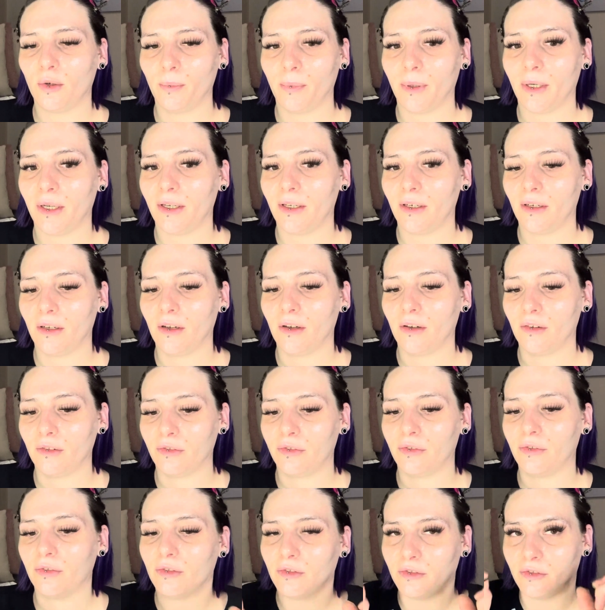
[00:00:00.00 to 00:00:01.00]
bit of
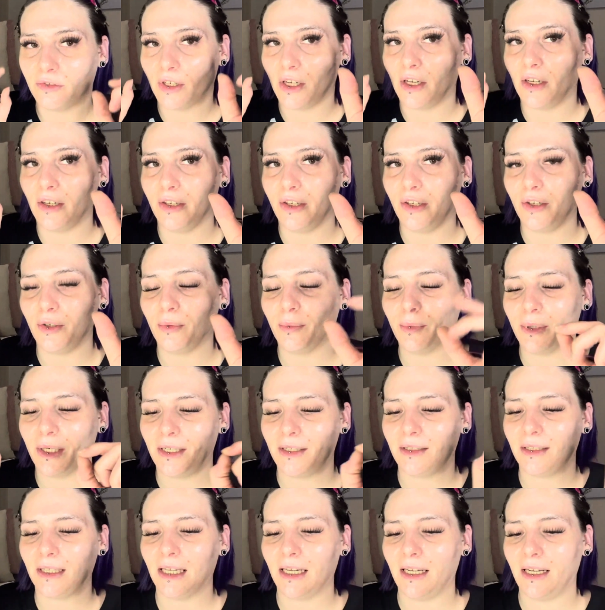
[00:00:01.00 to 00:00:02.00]
volume
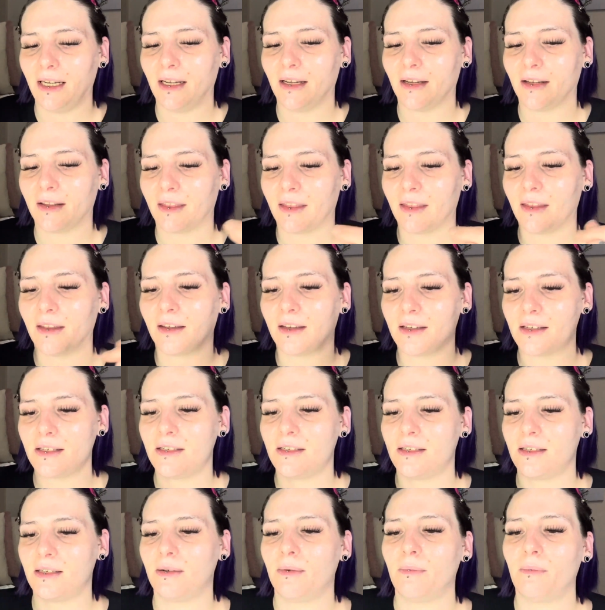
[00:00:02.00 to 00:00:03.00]
and length because